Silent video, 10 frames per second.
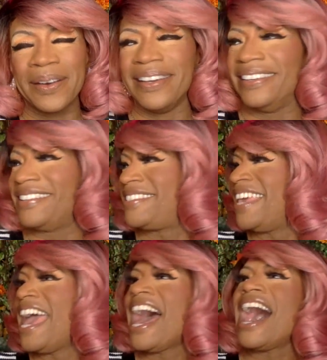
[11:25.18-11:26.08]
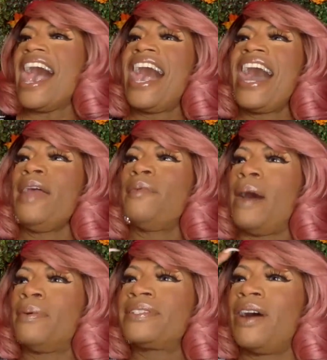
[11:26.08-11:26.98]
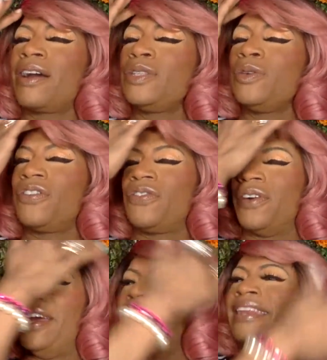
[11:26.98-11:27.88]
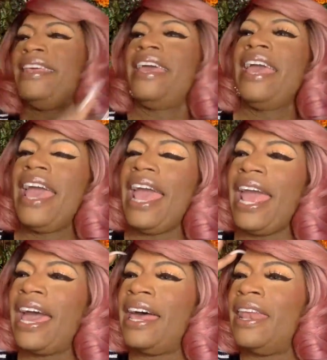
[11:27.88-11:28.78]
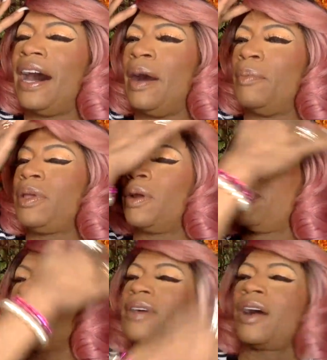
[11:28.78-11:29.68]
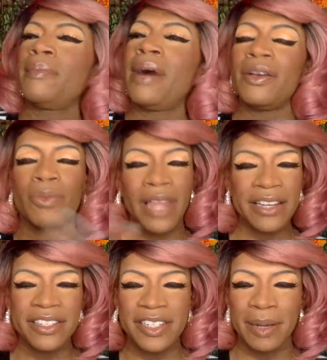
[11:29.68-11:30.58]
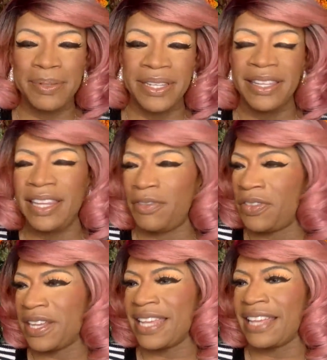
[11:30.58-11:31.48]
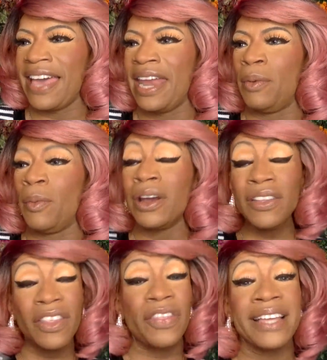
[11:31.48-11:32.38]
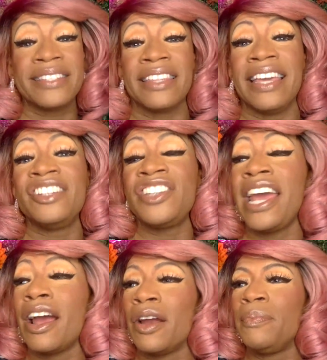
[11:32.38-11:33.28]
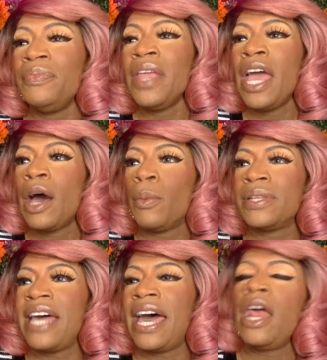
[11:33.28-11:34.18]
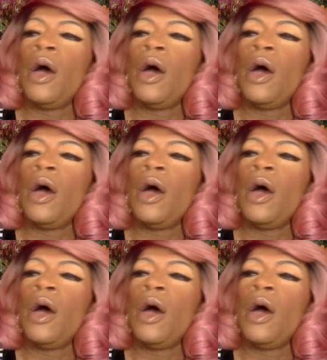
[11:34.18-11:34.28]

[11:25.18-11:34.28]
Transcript: Oh, goodness. I, I was talking to a friend, and, um, you know, we were talking about relationships and different things like that. And one of the things that they shared was